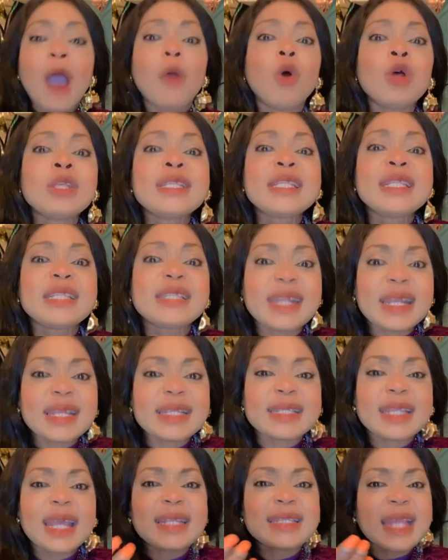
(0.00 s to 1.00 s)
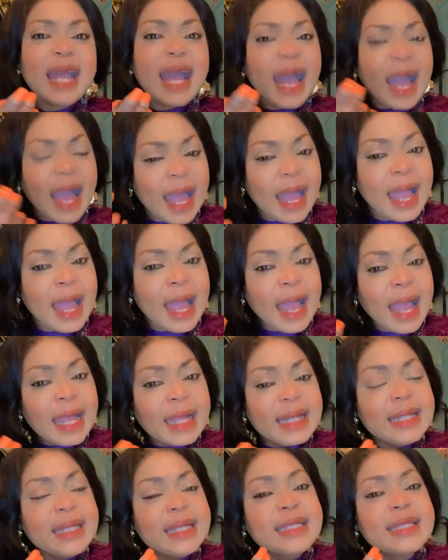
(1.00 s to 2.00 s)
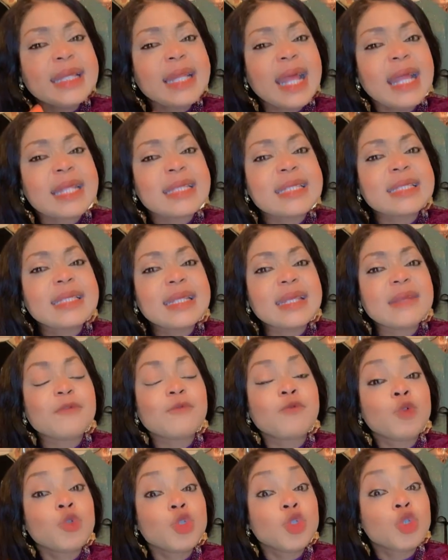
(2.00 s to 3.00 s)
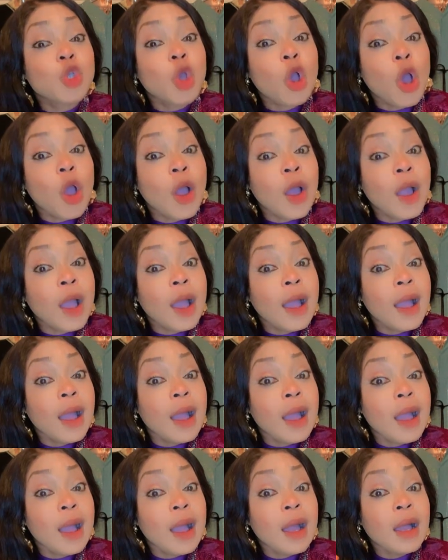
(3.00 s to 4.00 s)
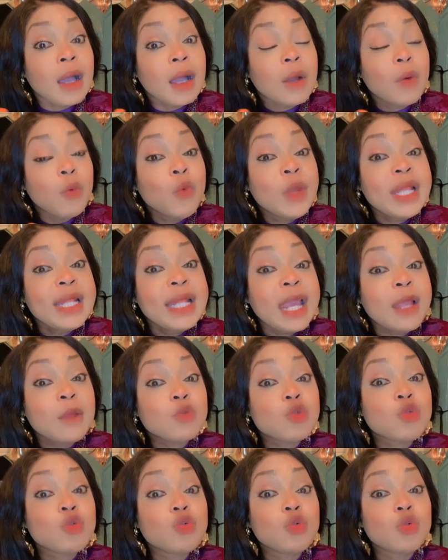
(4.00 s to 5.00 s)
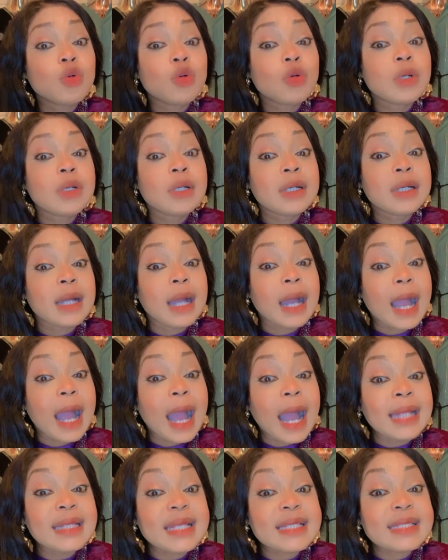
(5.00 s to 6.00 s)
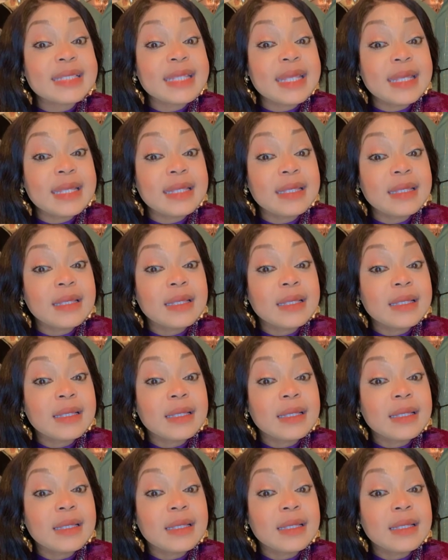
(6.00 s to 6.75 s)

I was interested. I said, is it that Funsho William too? Are they saying